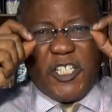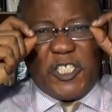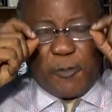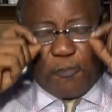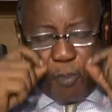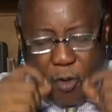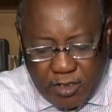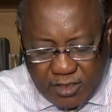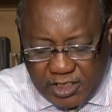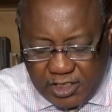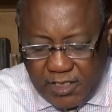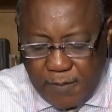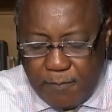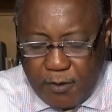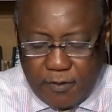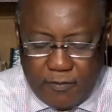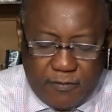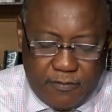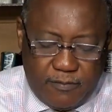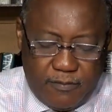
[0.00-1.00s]

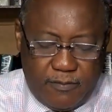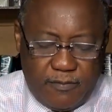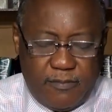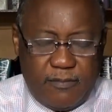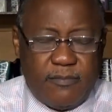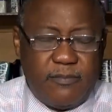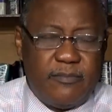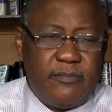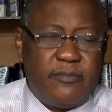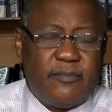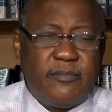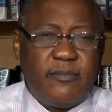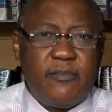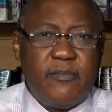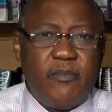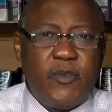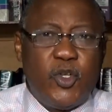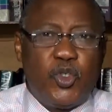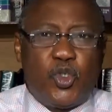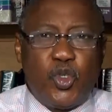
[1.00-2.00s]
responsible
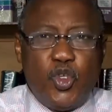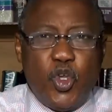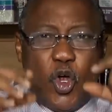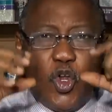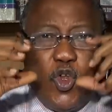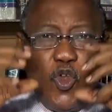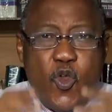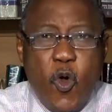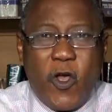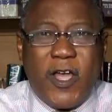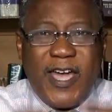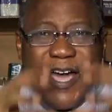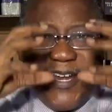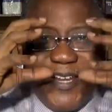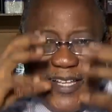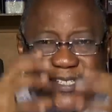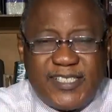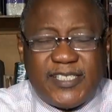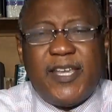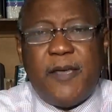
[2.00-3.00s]
to your
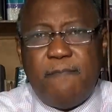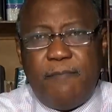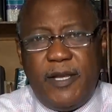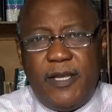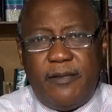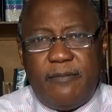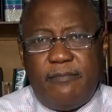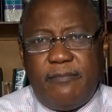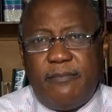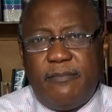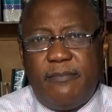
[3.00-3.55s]
local assembly,